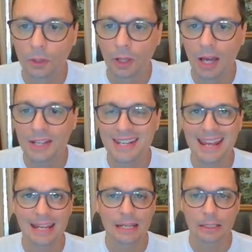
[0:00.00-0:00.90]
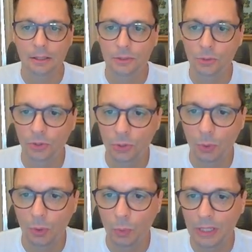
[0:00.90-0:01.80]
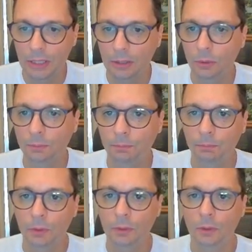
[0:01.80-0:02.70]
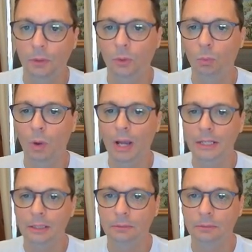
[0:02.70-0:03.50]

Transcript: A neigh is also a whinny or whiny.